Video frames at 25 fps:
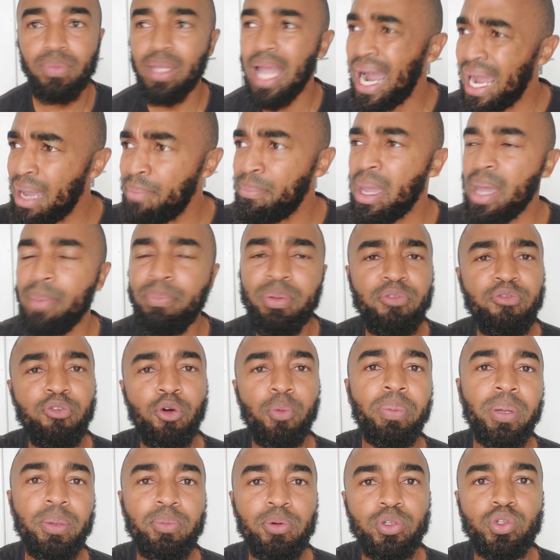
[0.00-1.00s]
I'm happy
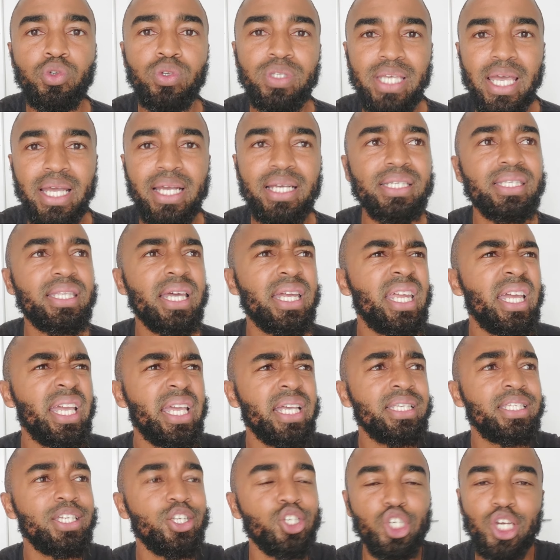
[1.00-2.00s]
for people to take a stand
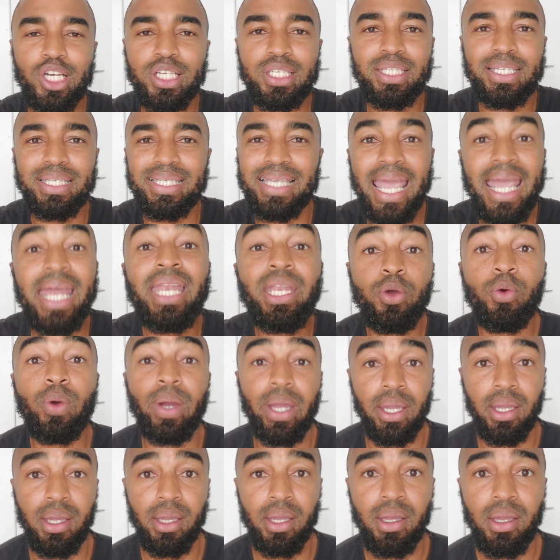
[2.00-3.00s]
against injustice
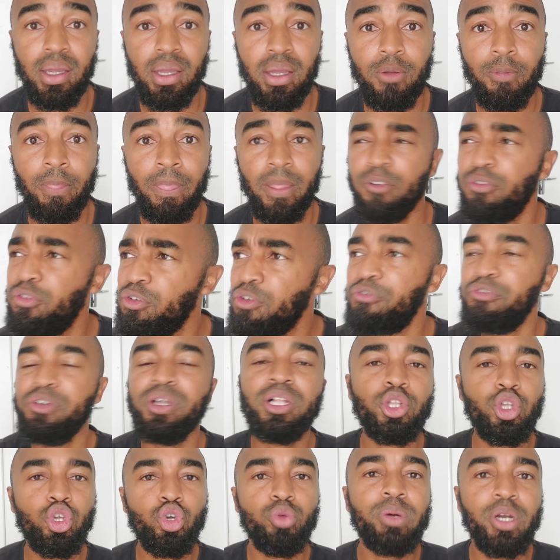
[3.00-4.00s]
anyway. If you
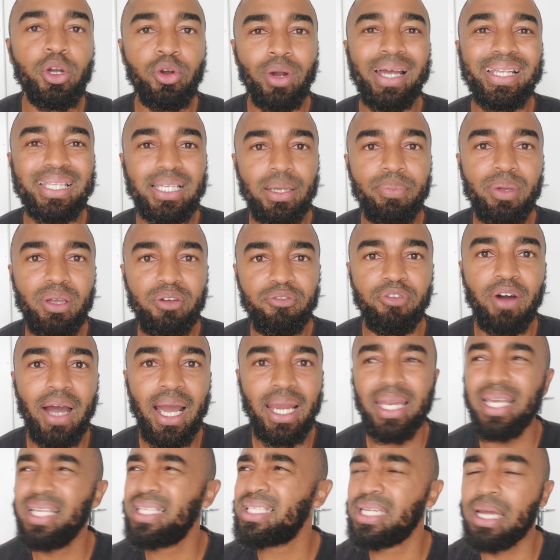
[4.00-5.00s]
feel human rights are being
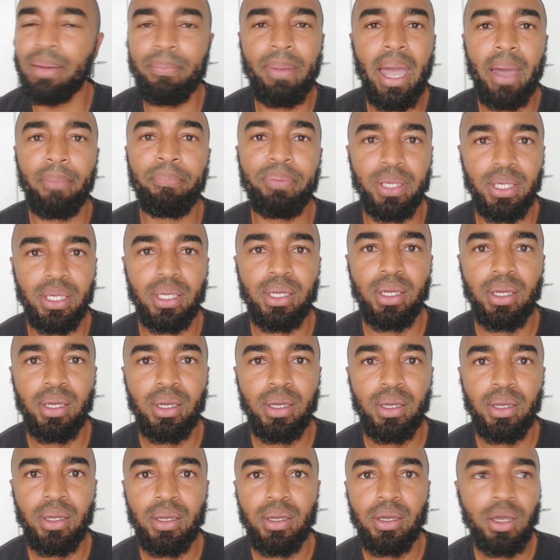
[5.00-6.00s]
violated, I'm happy.
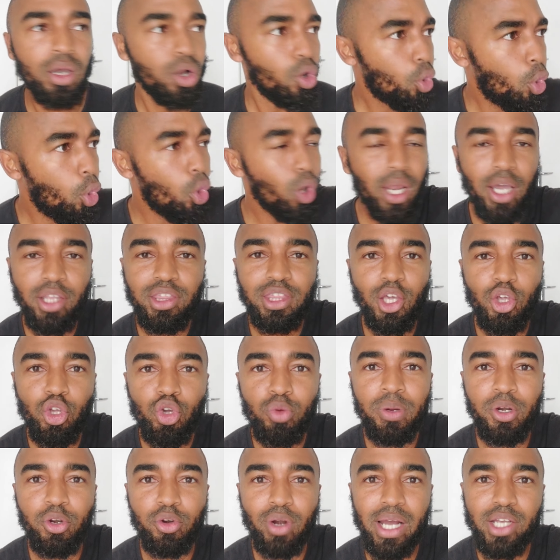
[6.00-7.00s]
Call out the
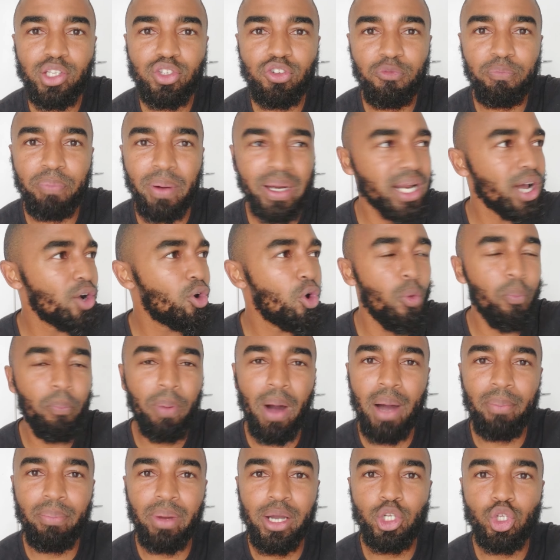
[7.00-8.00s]
human rights of Barack
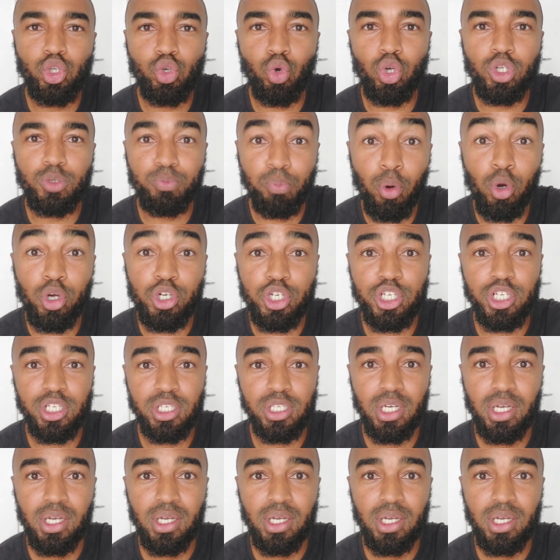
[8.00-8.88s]
Obama and George Bush